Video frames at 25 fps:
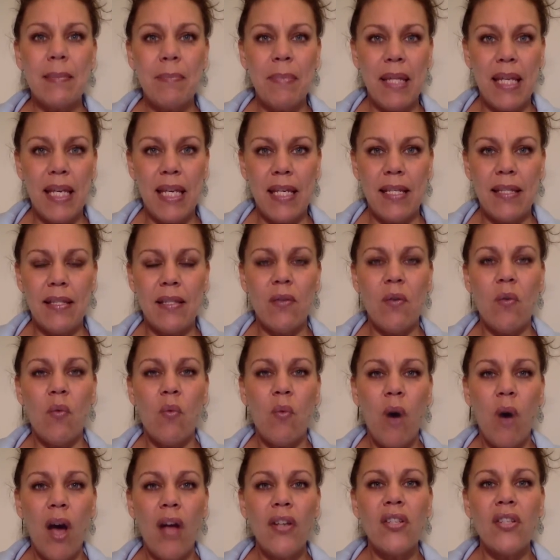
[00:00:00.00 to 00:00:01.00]
please
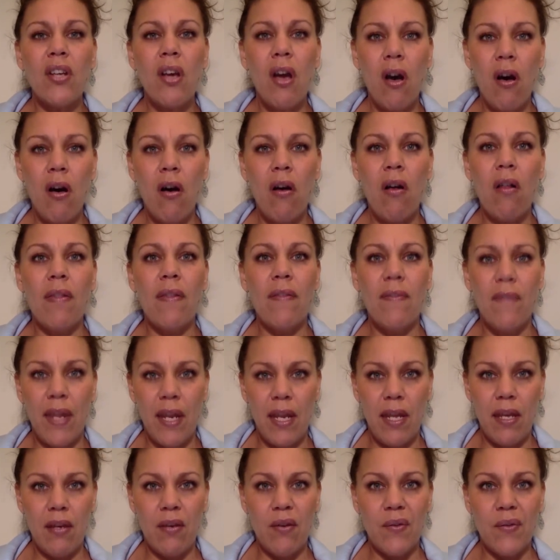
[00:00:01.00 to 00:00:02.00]
watch all the
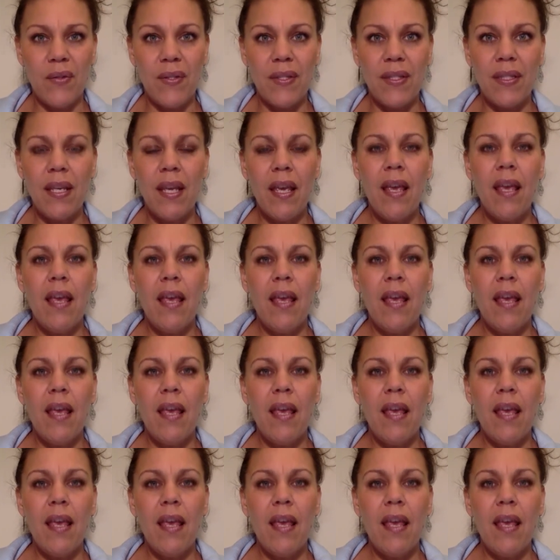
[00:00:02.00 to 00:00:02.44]
videos.